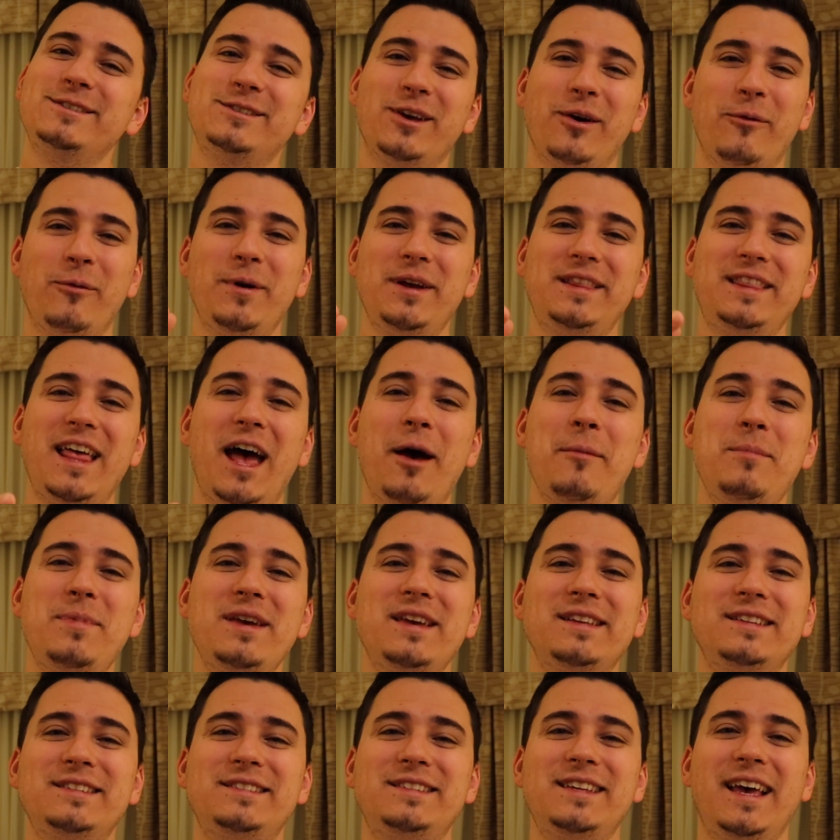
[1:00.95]
So with that
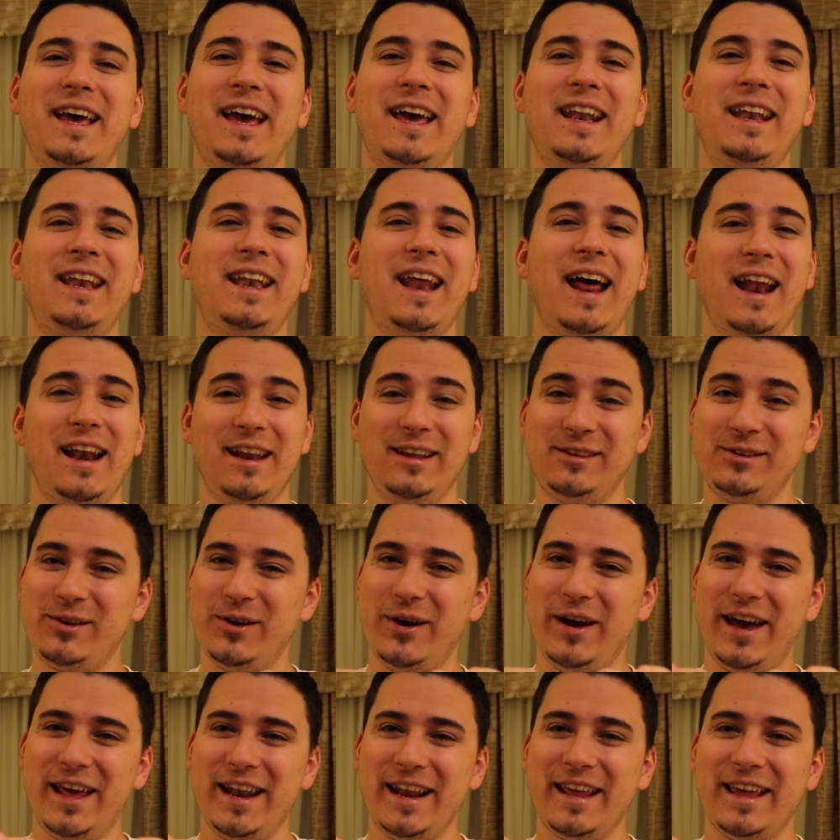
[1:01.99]
being said, let's
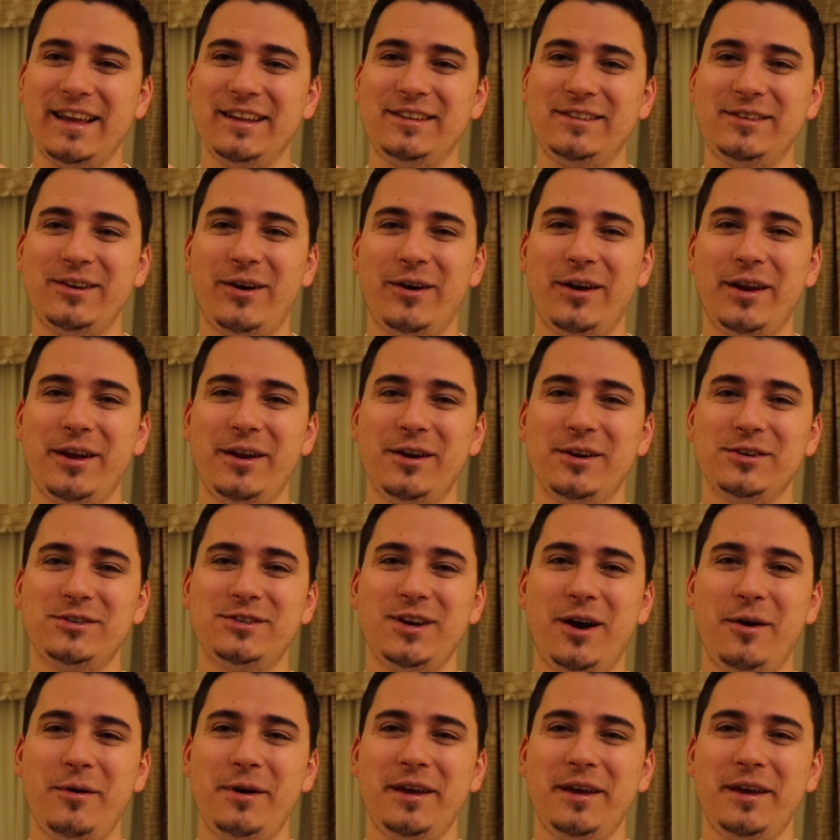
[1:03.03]
go ahead and get started here, shall